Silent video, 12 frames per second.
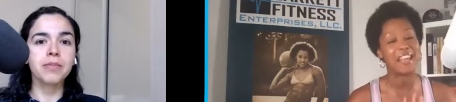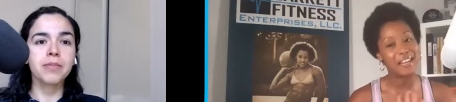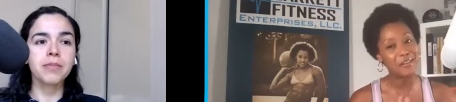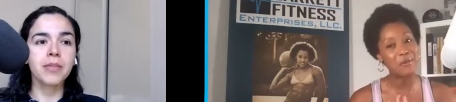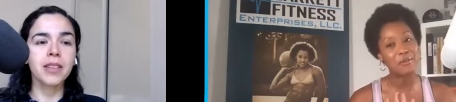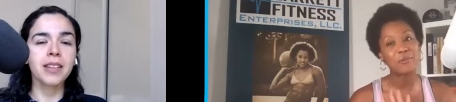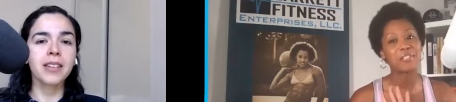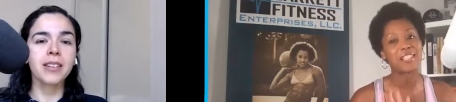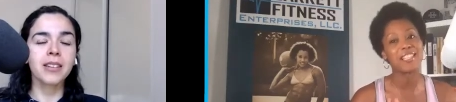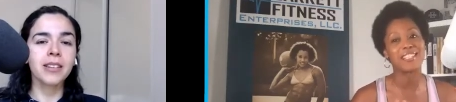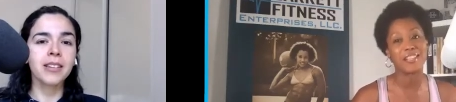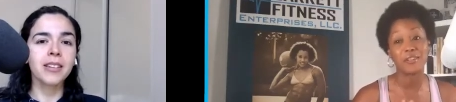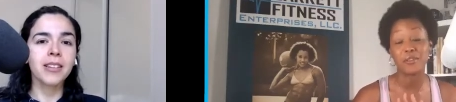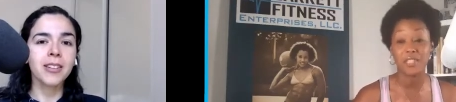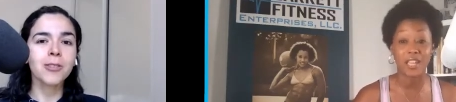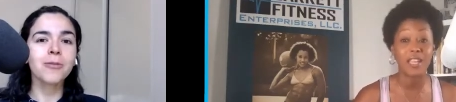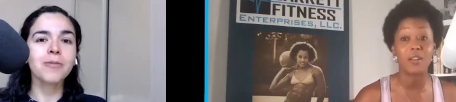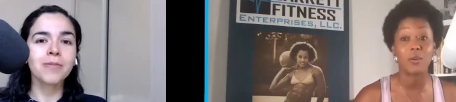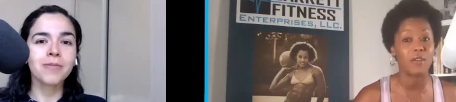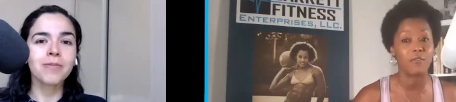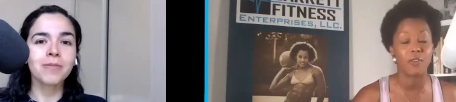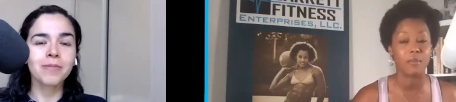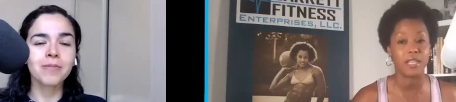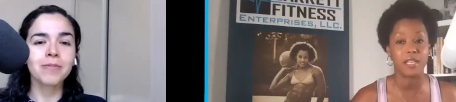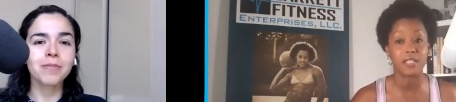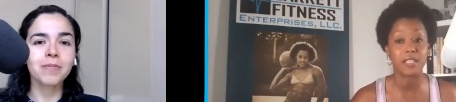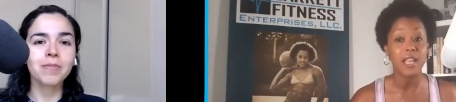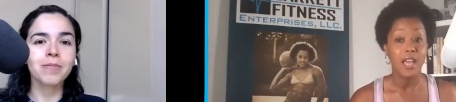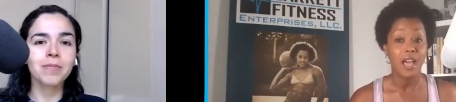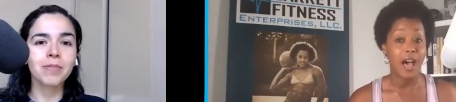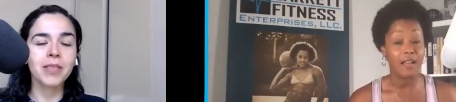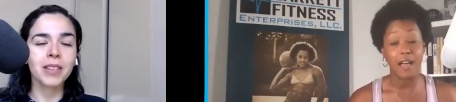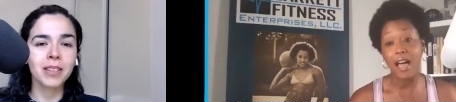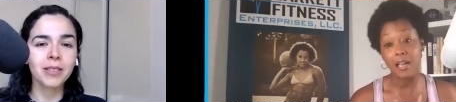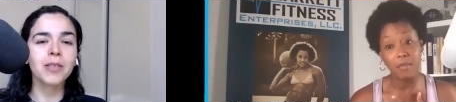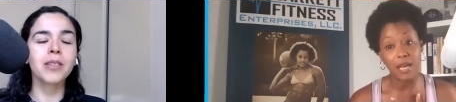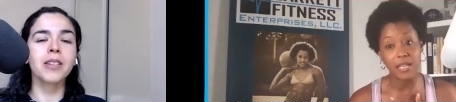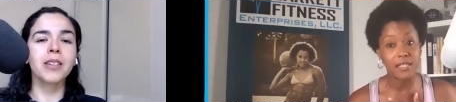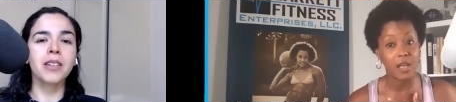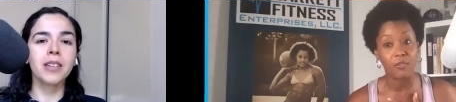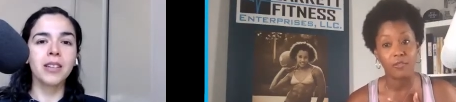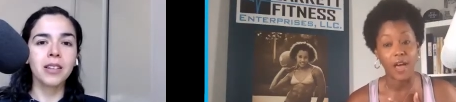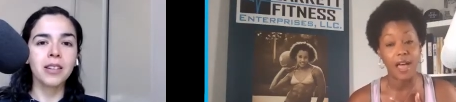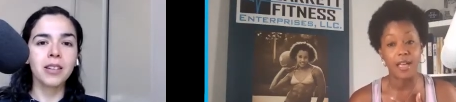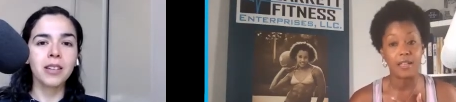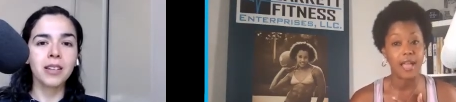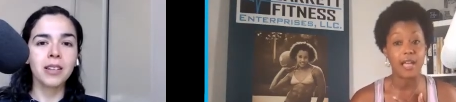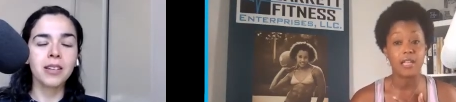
Speaker 1: anyone who's listening could take away from this. I, I myself, I, I